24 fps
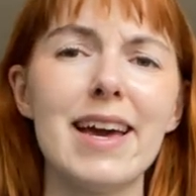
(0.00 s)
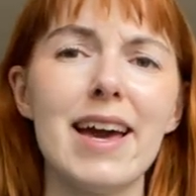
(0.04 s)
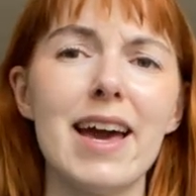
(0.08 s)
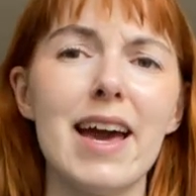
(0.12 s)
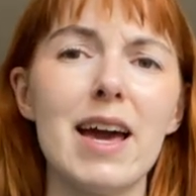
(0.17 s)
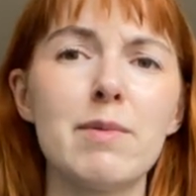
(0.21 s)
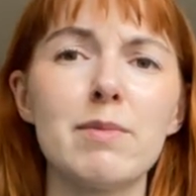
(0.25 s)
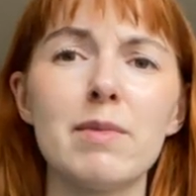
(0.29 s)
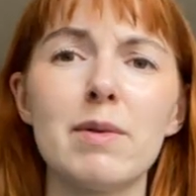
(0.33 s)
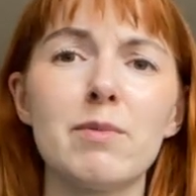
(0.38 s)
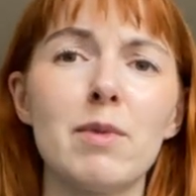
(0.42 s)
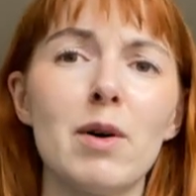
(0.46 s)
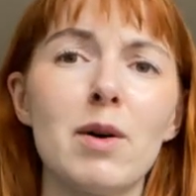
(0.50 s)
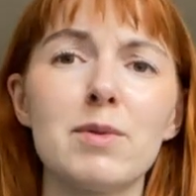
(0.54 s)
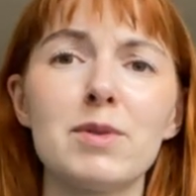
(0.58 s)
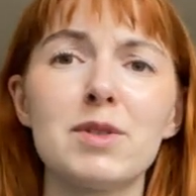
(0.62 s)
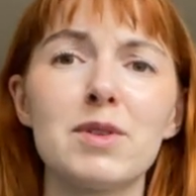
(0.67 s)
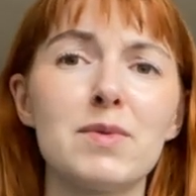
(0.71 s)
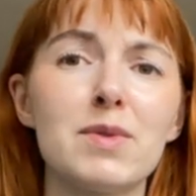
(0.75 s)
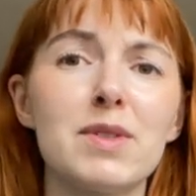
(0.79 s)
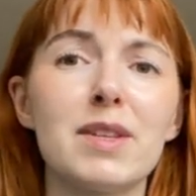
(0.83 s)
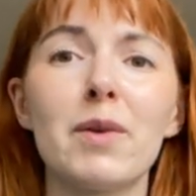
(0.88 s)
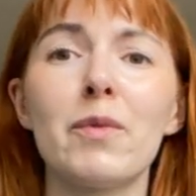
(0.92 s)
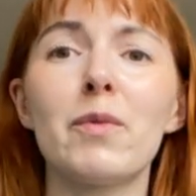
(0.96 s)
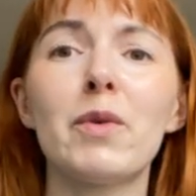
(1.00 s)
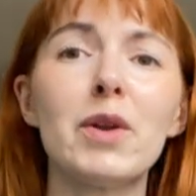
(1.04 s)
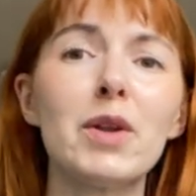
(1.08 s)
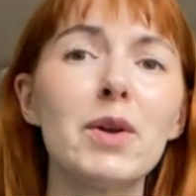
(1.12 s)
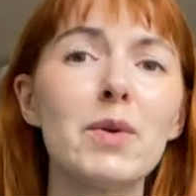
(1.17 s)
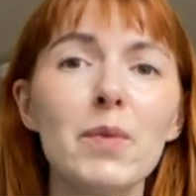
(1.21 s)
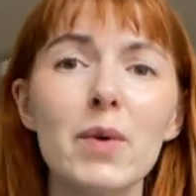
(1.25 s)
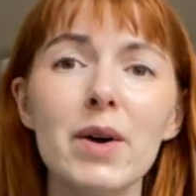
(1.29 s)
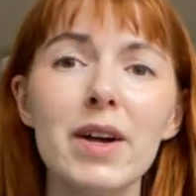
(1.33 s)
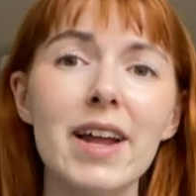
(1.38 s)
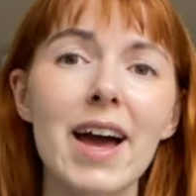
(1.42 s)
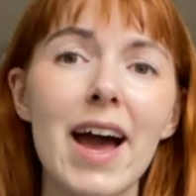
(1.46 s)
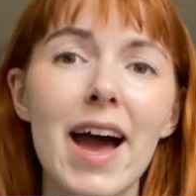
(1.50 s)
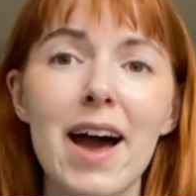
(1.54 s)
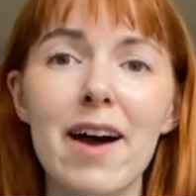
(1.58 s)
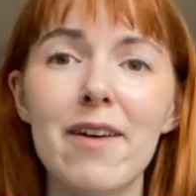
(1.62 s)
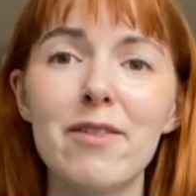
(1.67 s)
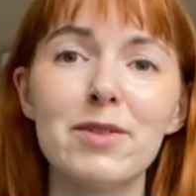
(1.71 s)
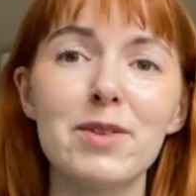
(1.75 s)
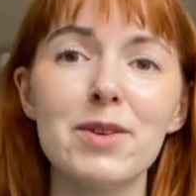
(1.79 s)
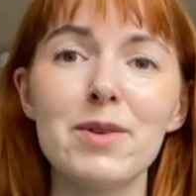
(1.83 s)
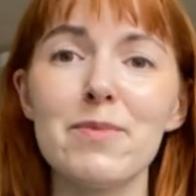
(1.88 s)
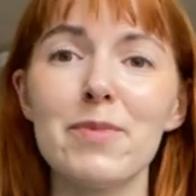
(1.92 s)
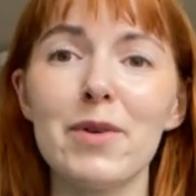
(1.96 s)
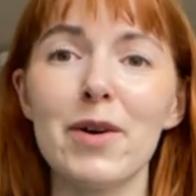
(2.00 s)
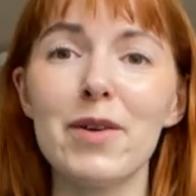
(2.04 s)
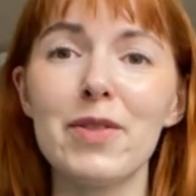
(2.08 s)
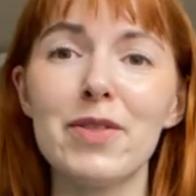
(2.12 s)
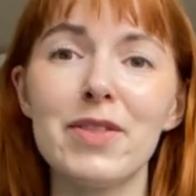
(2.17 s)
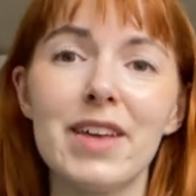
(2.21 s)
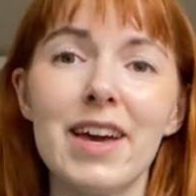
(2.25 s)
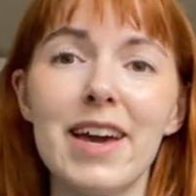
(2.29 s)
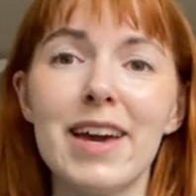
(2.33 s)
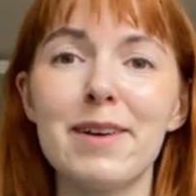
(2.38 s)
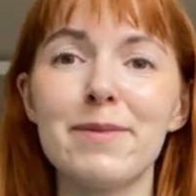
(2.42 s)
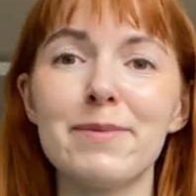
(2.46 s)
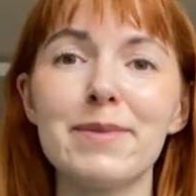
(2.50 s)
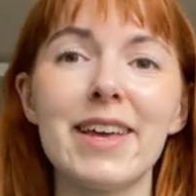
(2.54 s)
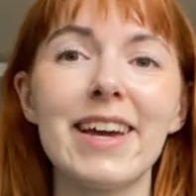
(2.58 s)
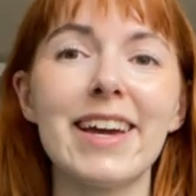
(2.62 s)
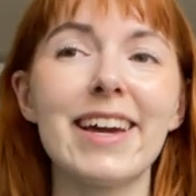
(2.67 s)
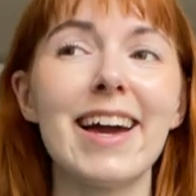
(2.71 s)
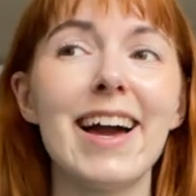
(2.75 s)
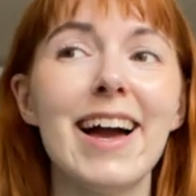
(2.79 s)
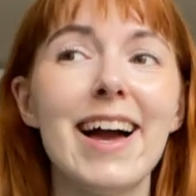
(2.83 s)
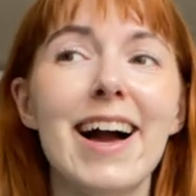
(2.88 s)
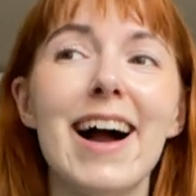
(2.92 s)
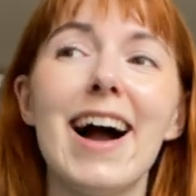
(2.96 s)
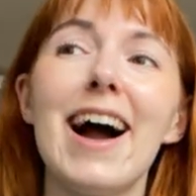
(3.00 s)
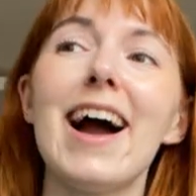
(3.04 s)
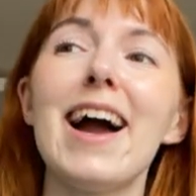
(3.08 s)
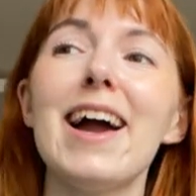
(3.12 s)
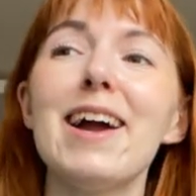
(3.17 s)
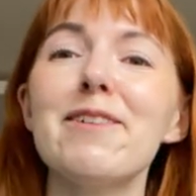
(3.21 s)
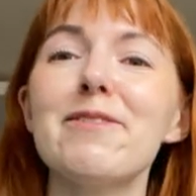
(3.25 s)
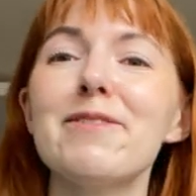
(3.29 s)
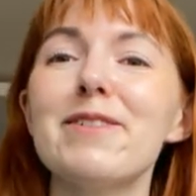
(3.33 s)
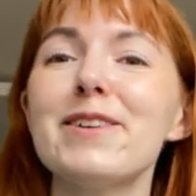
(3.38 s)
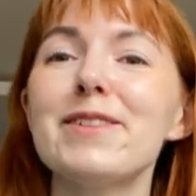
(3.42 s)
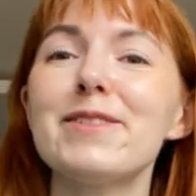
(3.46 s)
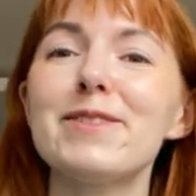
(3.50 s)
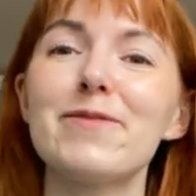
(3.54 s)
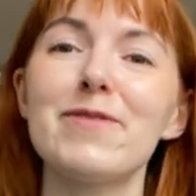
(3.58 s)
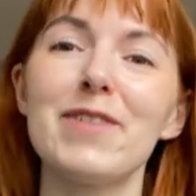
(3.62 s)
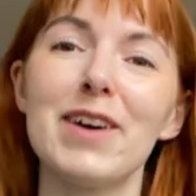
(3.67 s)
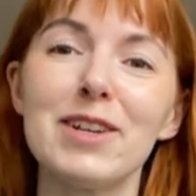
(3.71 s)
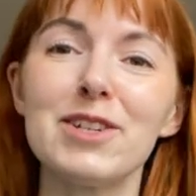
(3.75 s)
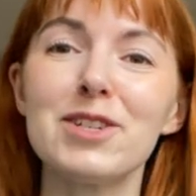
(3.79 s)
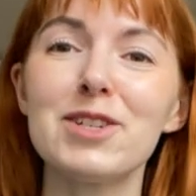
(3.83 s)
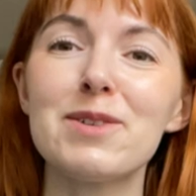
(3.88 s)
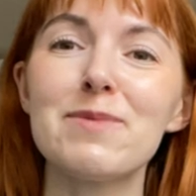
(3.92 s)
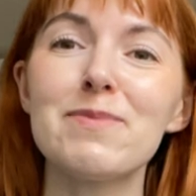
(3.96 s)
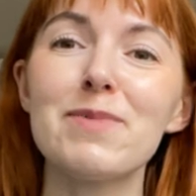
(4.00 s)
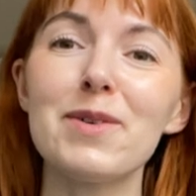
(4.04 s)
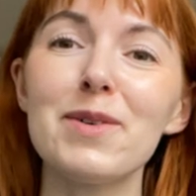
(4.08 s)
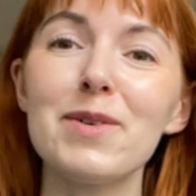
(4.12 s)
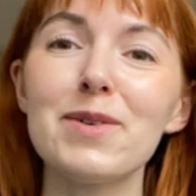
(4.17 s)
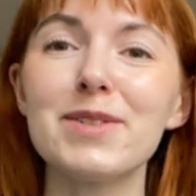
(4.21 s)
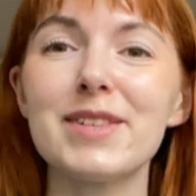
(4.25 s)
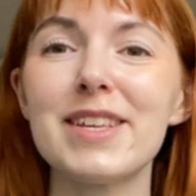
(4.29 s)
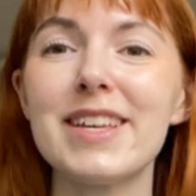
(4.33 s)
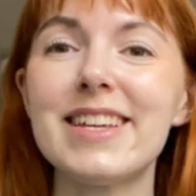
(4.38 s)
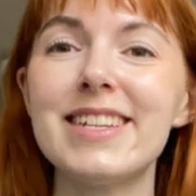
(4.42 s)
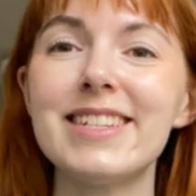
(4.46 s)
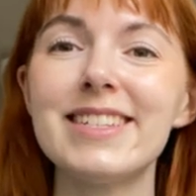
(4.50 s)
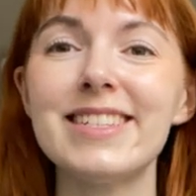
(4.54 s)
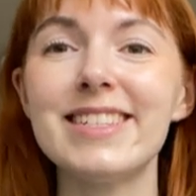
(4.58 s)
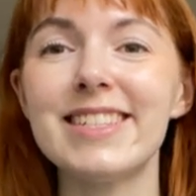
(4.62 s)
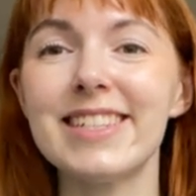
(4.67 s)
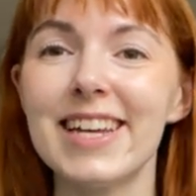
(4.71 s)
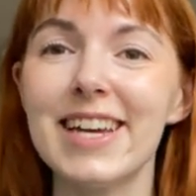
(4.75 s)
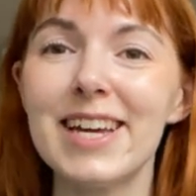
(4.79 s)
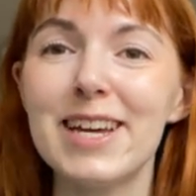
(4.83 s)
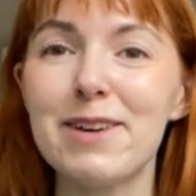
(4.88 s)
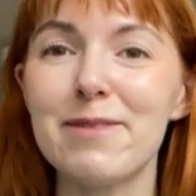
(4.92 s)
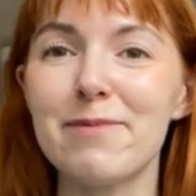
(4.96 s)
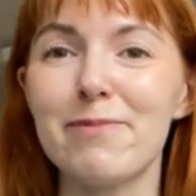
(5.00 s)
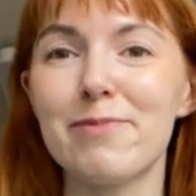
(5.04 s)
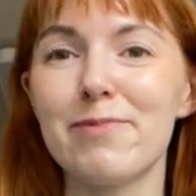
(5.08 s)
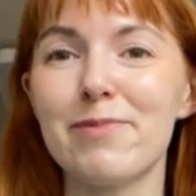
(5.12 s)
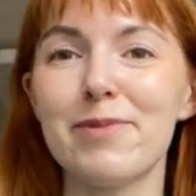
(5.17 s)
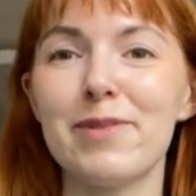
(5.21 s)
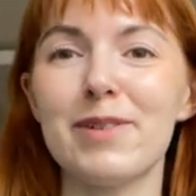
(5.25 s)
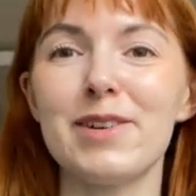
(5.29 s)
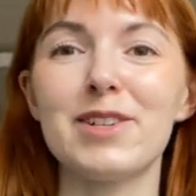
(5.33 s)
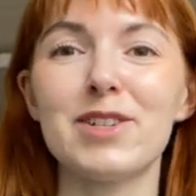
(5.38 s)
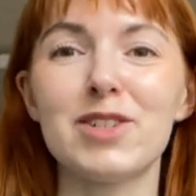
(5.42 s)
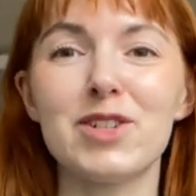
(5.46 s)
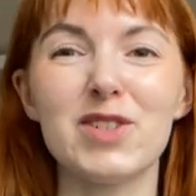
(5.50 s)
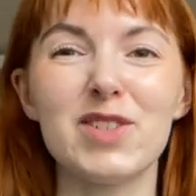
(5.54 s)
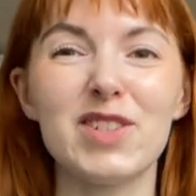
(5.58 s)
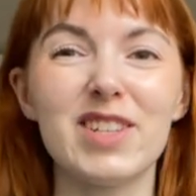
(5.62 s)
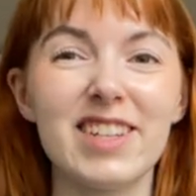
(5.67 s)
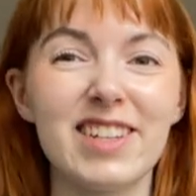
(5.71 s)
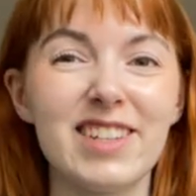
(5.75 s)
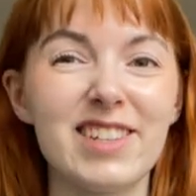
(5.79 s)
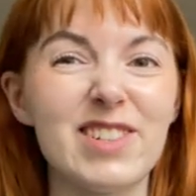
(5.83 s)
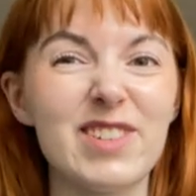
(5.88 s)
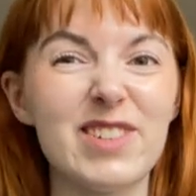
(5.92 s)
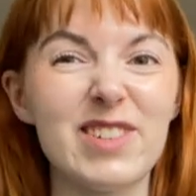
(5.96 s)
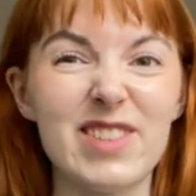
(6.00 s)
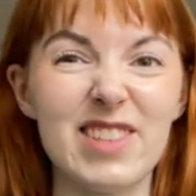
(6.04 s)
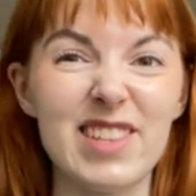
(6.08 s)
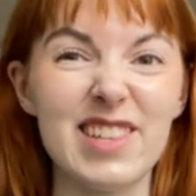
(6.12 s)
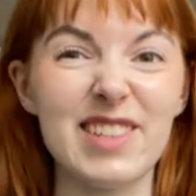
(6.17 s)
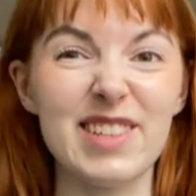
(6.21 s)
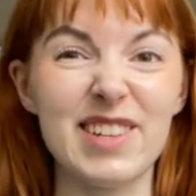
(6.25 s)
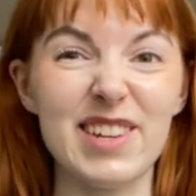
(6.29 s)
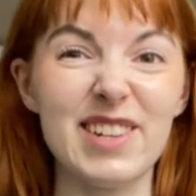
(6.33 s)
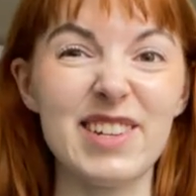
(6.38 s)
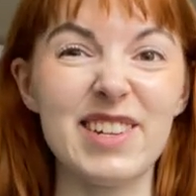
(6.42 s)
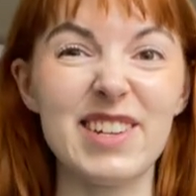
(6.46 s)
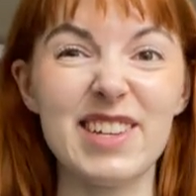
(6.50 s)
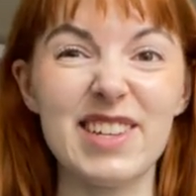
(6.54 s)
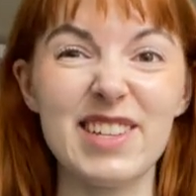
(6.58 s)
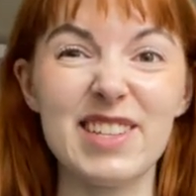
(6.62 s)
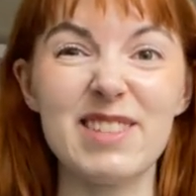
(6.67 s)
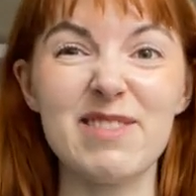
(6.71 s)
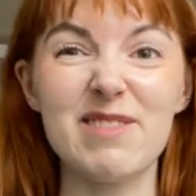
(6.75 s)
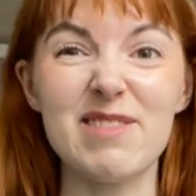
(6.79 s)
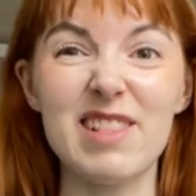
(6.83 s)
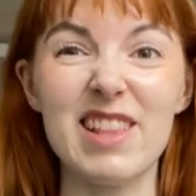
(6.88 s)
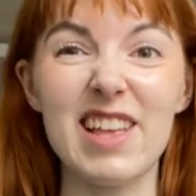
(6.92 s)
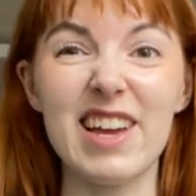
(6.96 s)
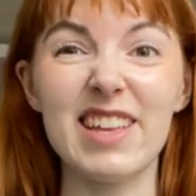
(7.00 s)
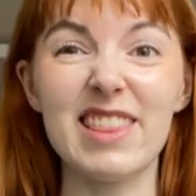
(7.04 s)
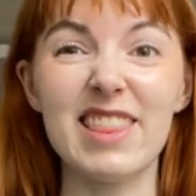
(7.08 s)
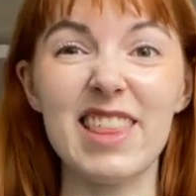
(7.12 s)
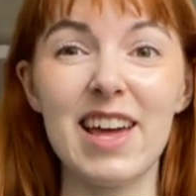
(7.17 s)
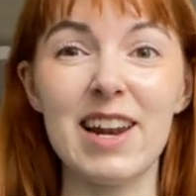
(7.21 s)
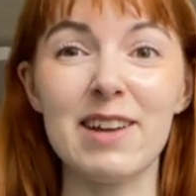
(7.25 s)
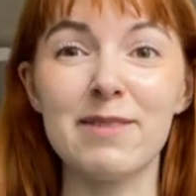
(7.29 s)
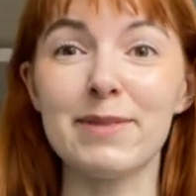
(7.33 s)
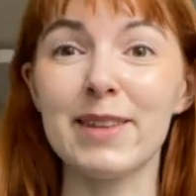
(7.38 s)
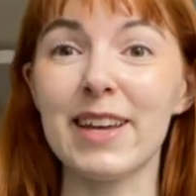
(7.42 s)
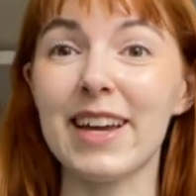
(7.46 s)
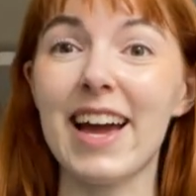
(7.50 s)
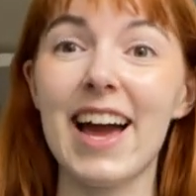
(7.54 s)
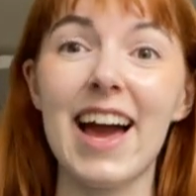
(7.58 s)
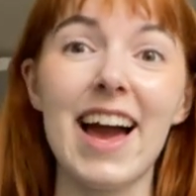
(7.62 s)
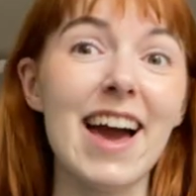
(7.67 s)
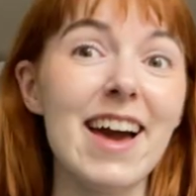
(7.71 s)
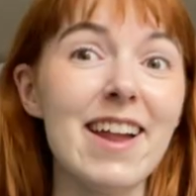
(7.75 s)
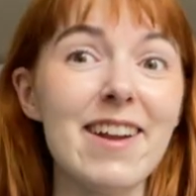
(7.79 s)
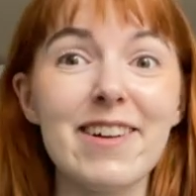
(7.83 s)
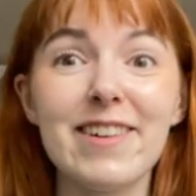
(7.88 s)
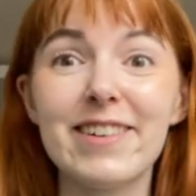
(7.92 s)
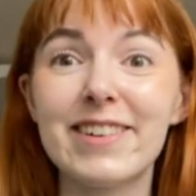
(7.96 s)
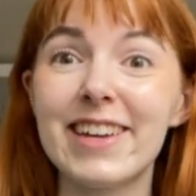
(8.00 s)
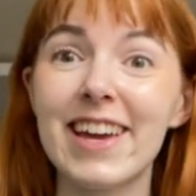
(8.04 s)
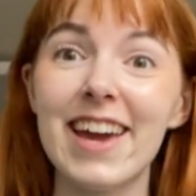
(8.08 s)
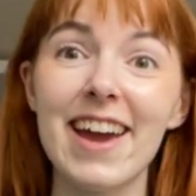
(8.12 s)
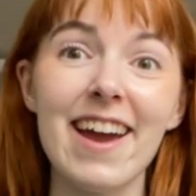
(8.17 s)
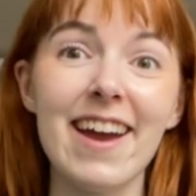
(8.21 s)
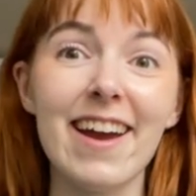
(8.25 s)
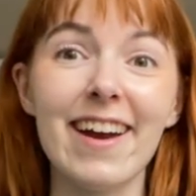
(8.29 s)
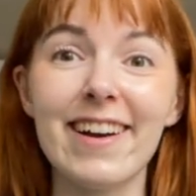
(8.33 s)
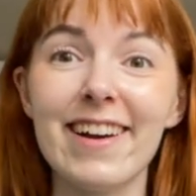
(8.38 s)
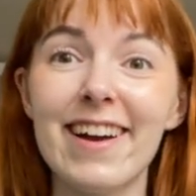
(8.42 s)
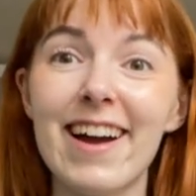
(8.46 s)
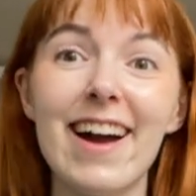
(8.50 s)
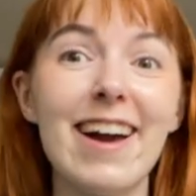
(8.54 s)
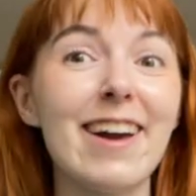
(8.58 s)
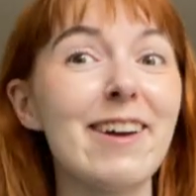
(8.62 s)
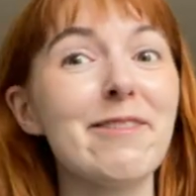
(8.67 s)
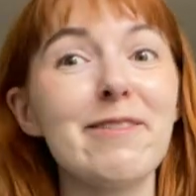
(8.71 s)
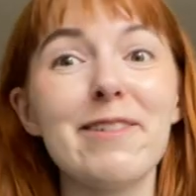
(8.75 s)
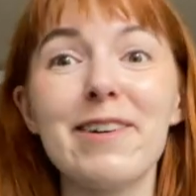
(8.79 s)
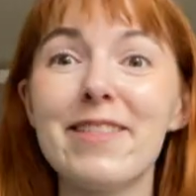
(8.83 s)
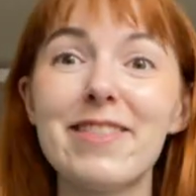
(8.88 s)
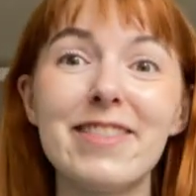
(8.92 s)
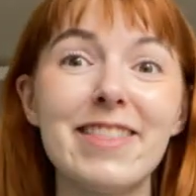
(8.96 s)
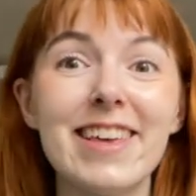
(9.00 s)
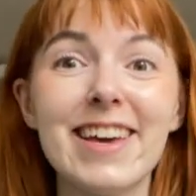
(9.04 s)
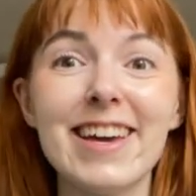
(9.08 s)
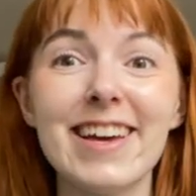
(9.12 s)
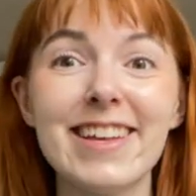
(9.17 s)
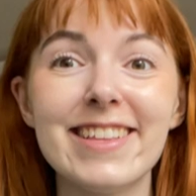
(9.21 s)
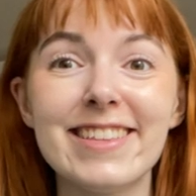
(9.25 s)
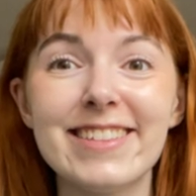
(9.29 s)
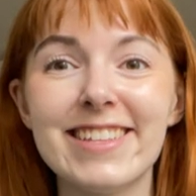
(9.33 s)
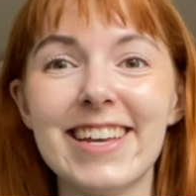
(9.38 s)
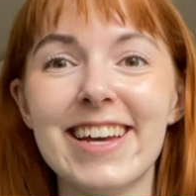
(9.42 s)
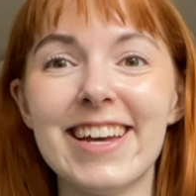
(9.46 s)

And my mom, she was like, what do you want to have on your birthday? I'm like, I want vegetables and dip. And she's like, do you think the other kids will like that? I'm like, I don't care. I want it."